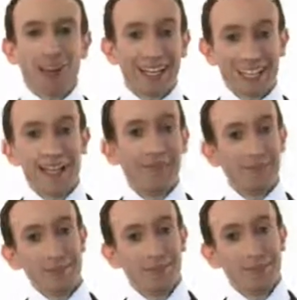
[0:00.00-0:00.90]
I can
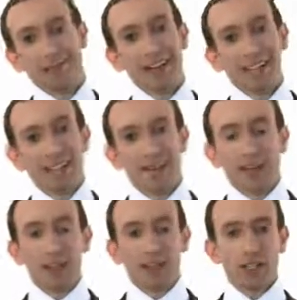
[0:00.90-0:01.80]
definitely make you creative.
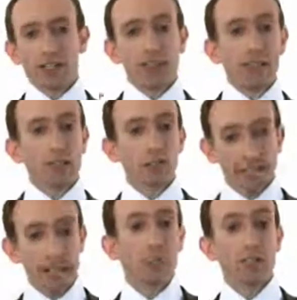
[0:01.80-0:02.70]
It's just little
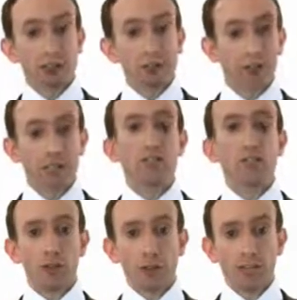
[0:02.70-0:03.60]
tips and tricks
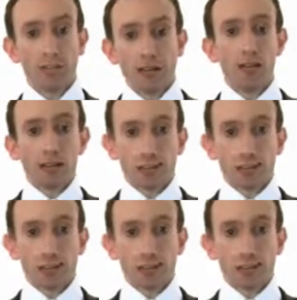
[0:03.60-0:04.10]
that you need